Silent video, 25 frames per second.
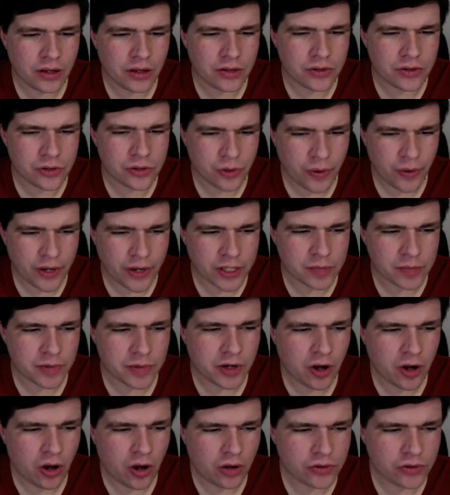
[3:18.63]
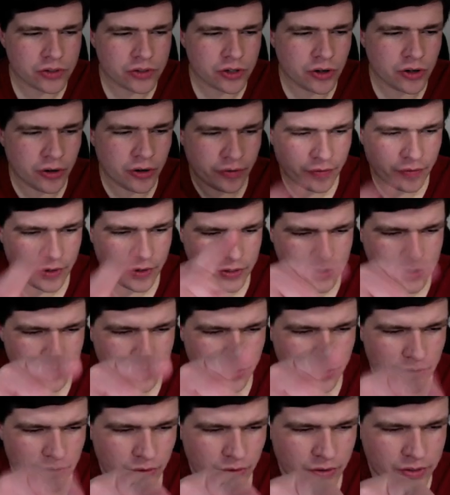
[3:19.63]
Zoids, but also a Fist of
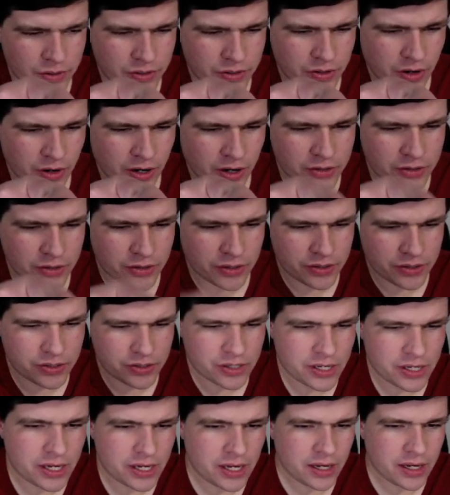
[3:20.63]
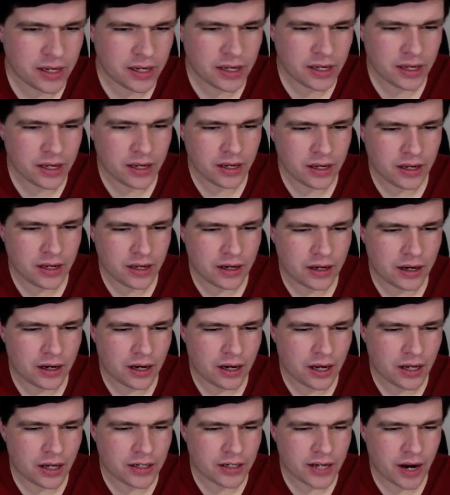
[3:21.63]
the North Star, as you can see
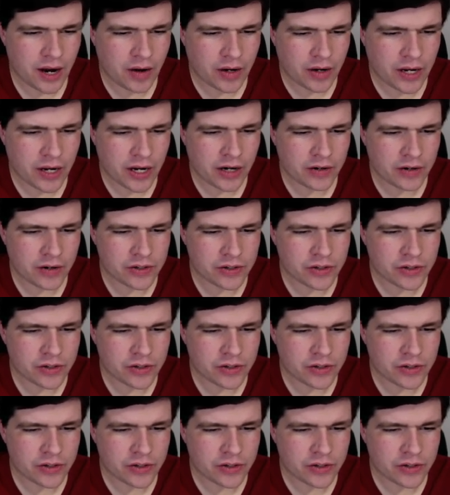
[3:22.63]
down here.